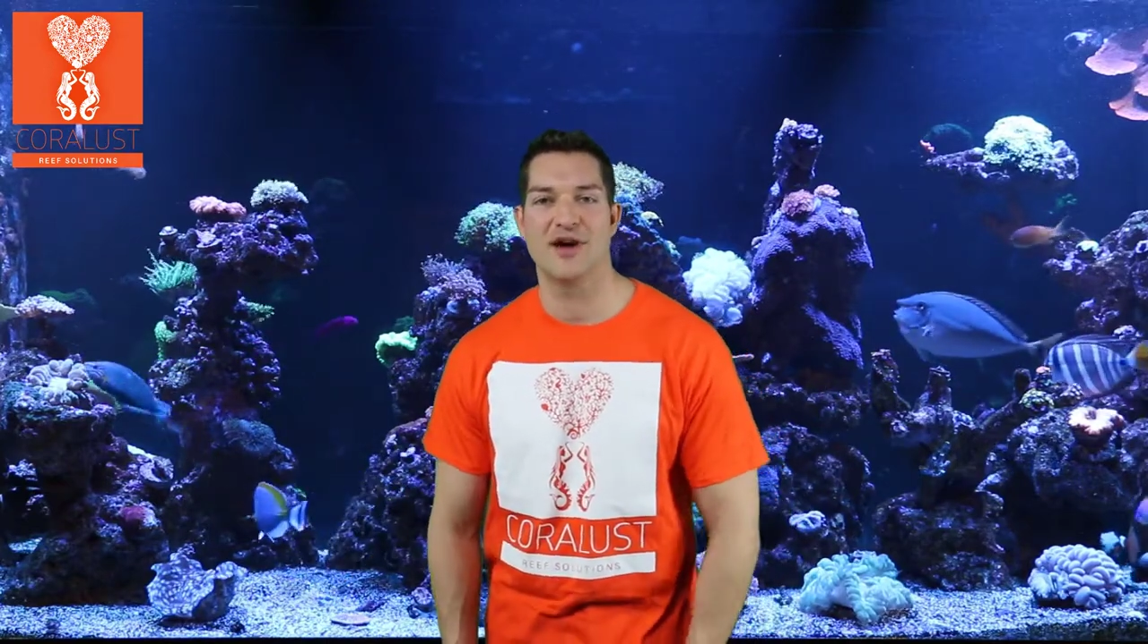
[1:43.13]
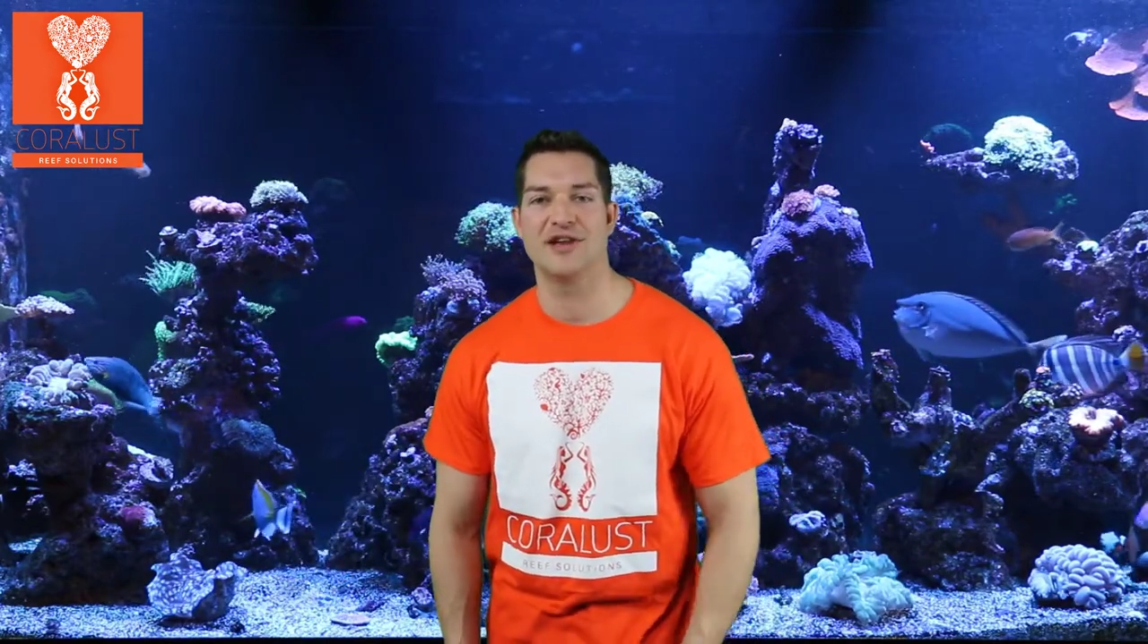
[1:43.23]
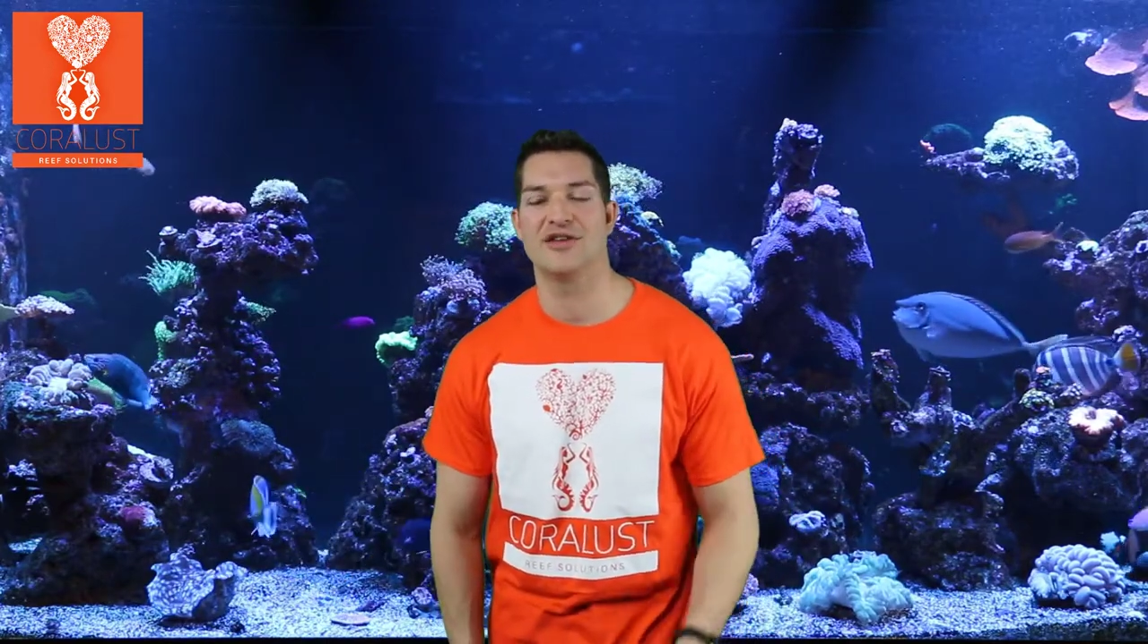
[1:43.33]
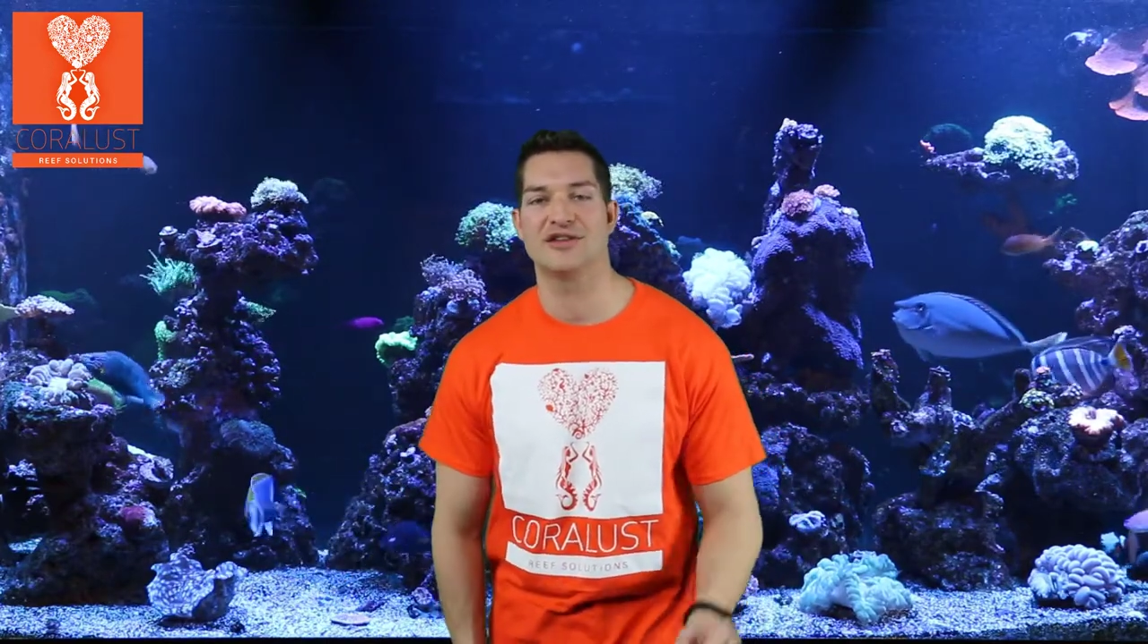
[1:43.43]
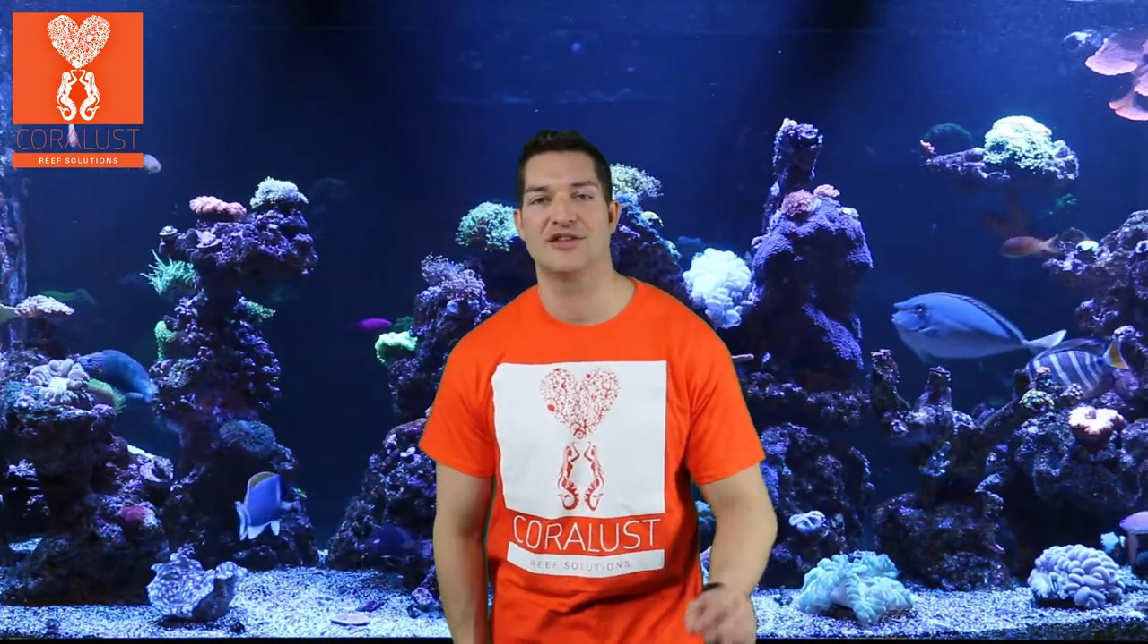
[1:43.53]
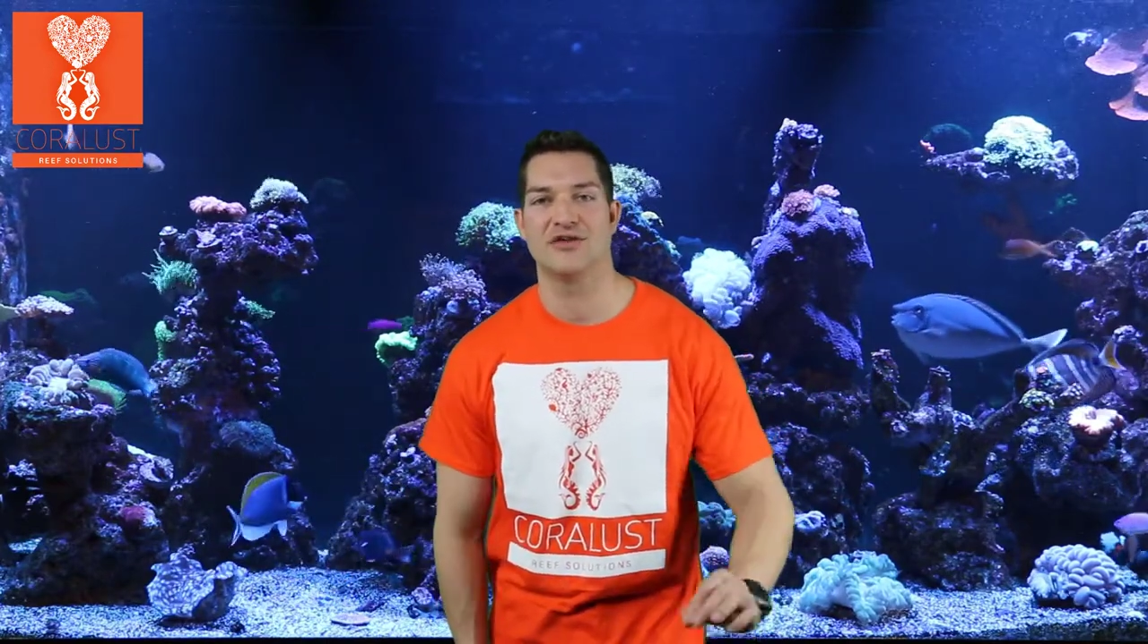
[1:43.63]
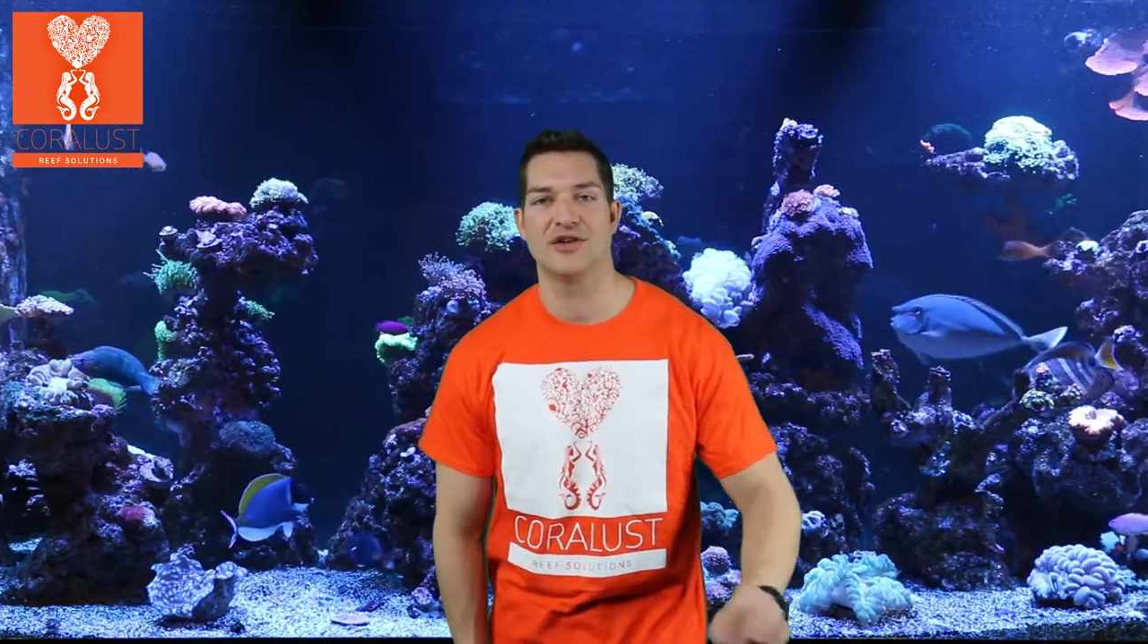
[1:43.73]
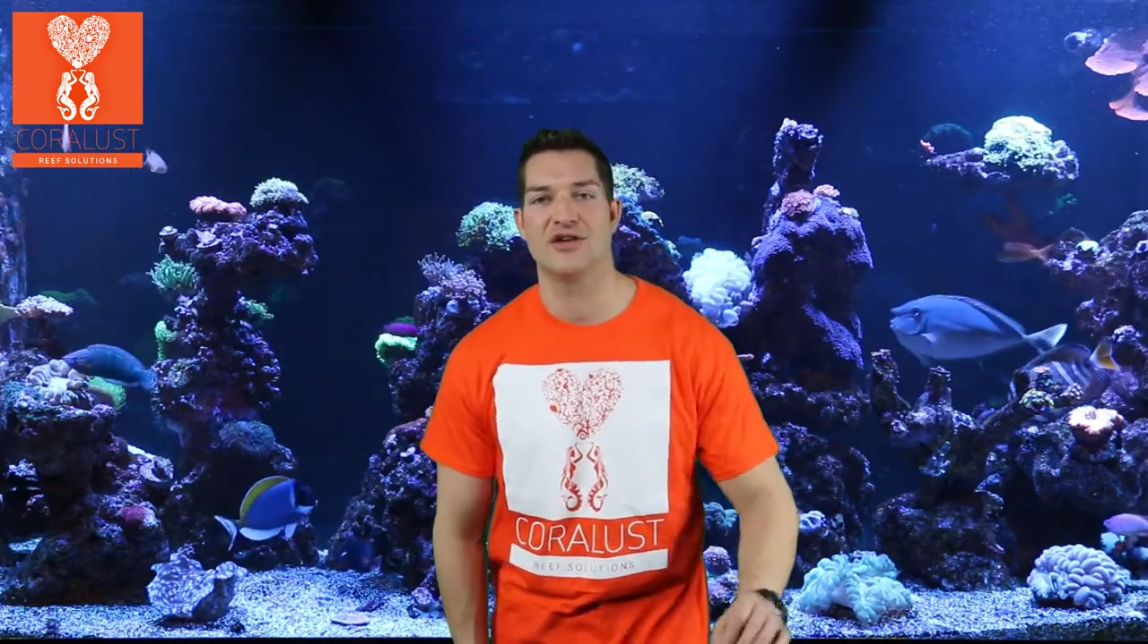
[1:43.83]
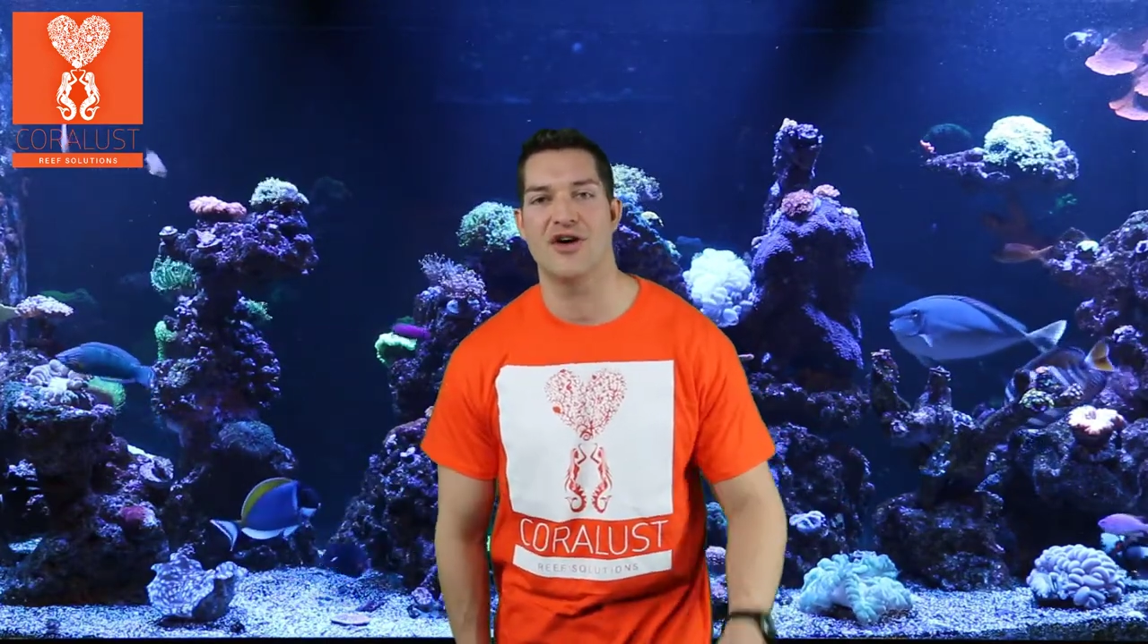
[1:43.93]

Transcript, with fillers: money and all of a sudden they're real